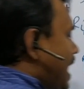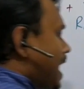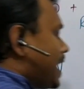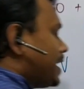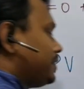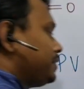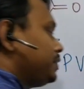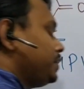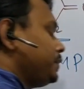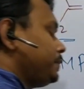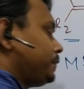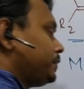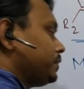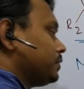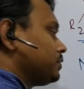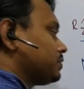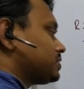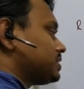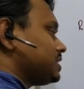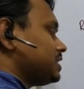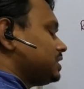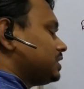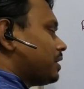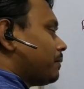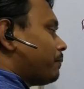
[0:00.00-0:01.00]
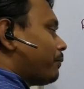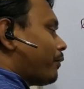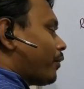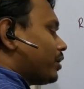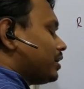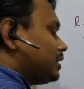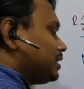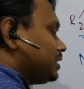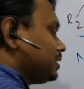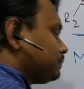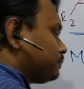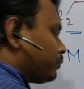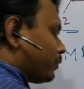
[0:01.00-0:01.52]
And if you see the
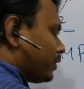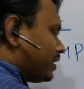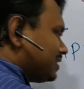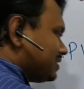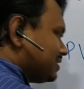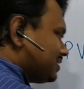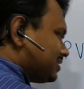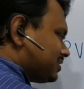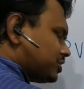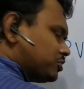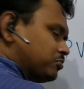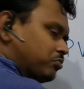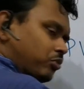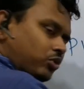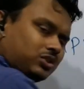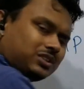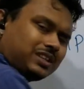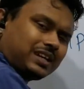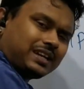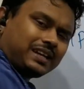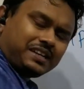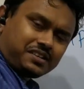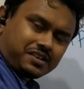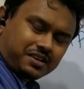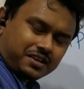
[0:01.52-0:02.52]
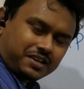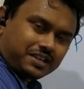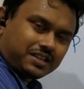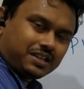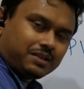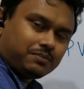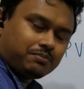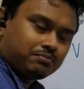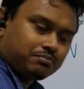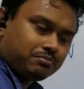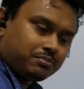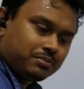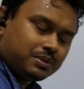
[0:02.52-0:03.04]
boiling point, this is more than 80
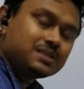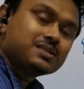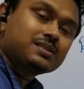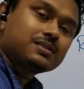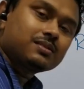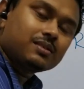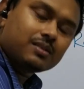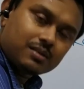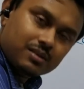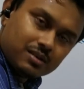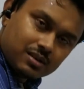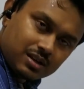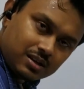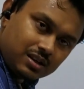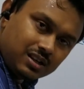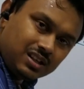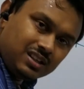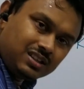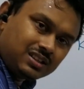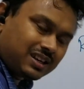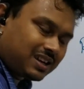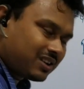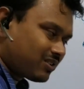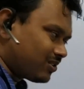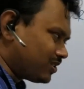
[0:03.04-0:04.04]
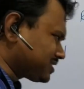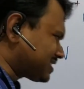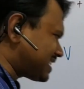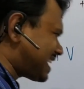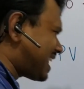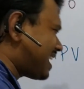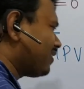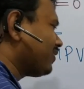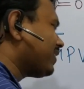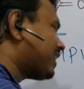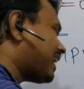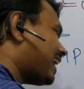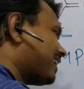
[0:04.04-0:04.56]
degree, means ethanol is
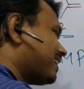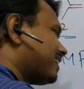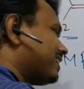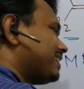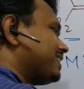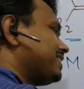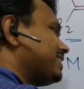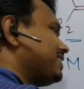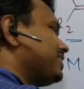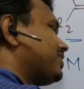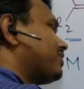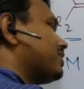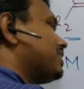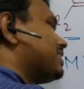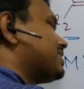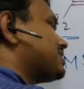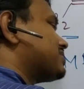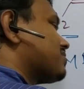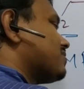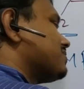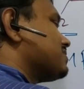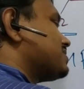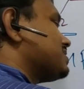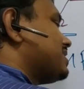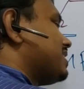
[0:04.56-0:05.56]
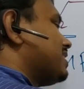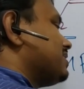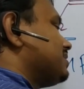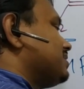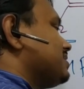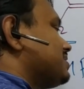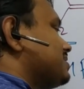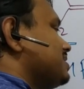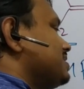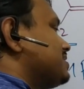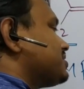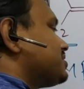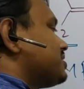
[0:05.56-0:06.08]
around 100 degree. Let's consider
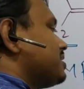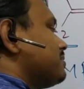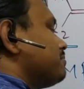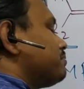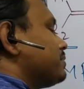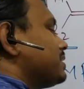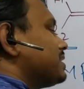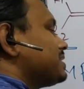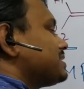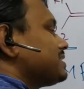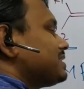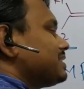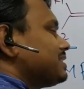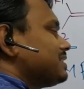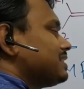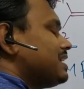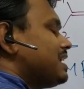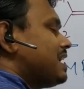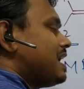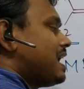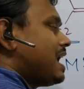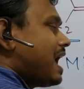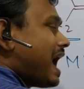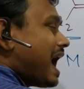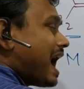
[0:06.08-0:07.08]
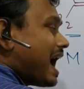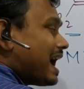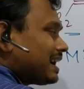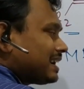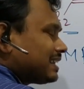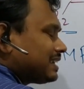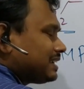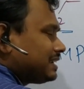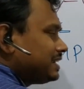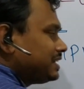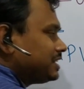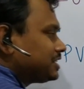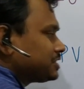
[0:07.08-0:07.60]
this its temperature,
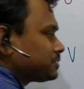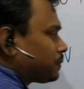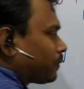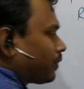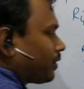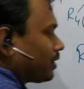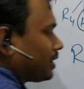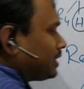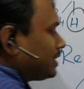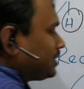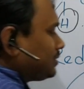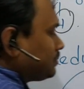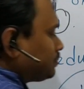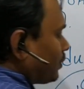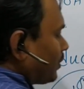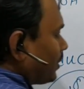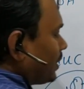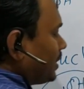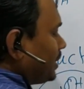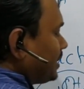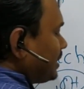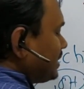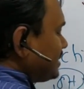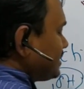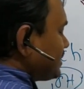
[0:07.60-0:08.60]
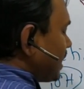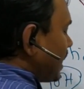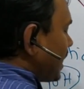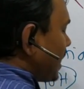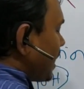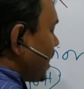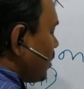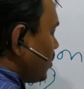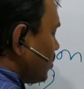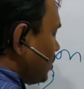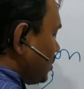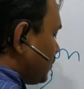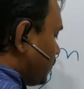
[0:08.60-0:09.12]
and its boiling point is
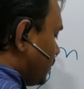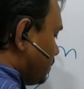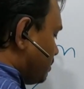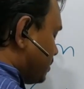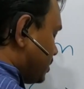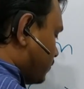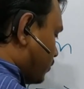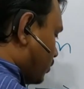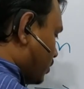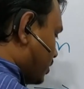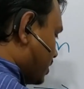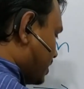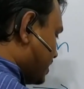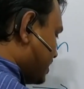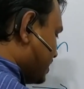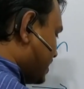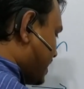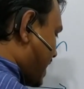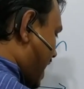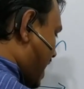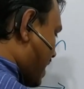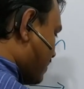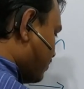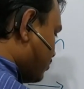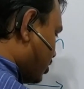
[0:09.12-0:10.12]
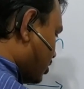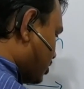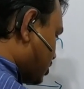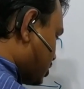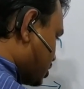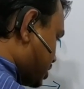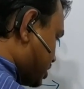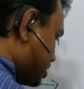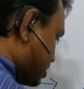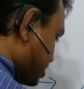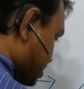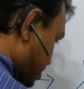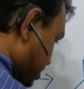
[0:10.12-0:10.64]
around 54 degree. I am not
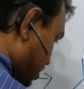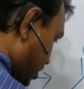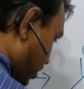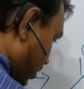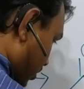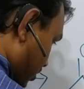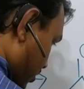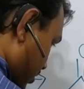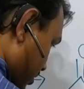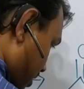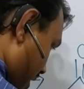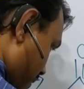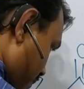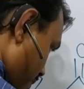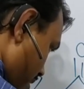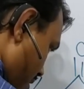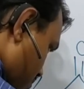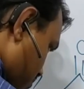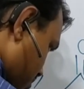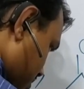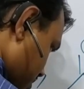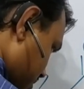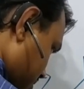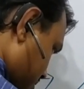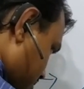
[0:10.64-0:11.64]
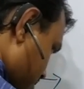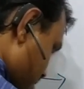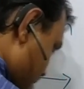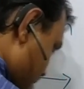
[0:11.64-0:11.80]
sure about it.